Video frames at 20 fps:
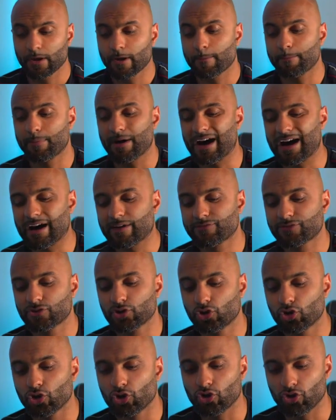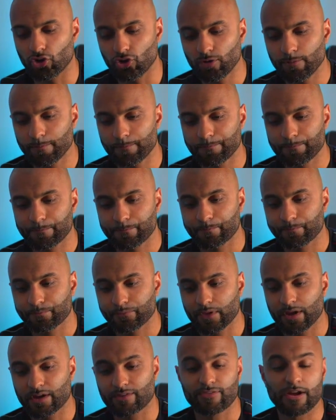but have to go
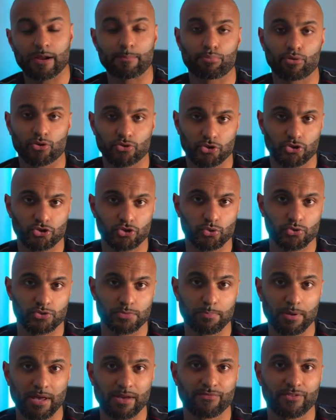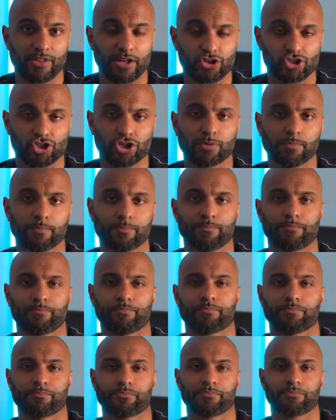and find prostitutes and pay for that shit.
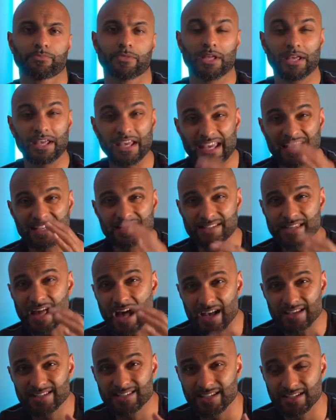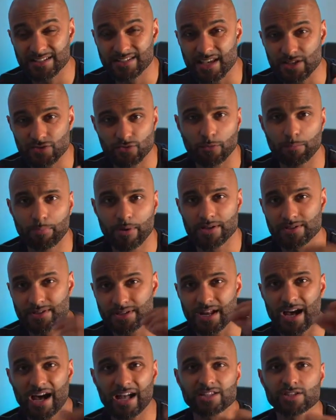Is that a successful
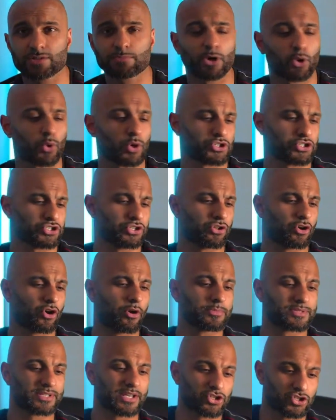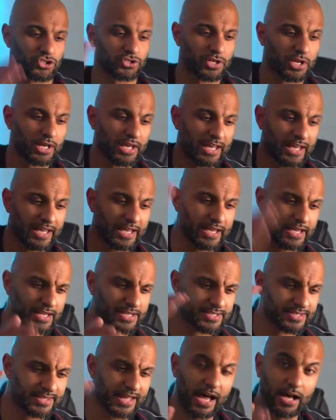person? Answer my question in the comment section.
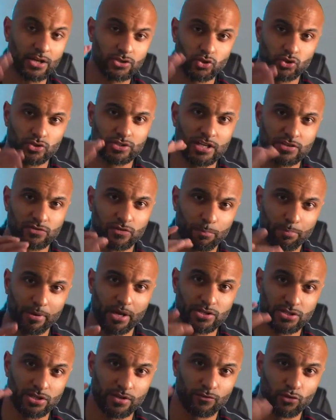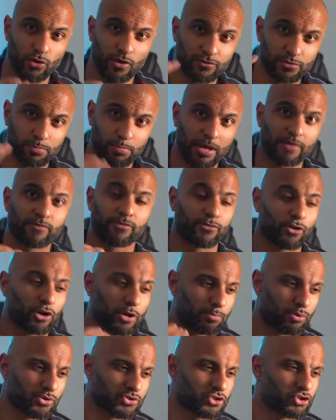Is that a successful person if you have to pay for fucking
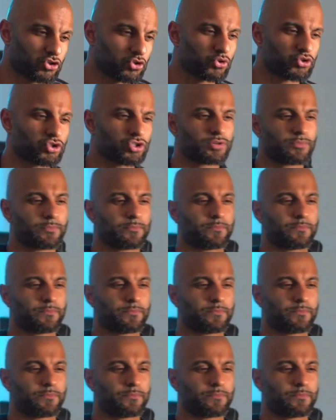prostitution?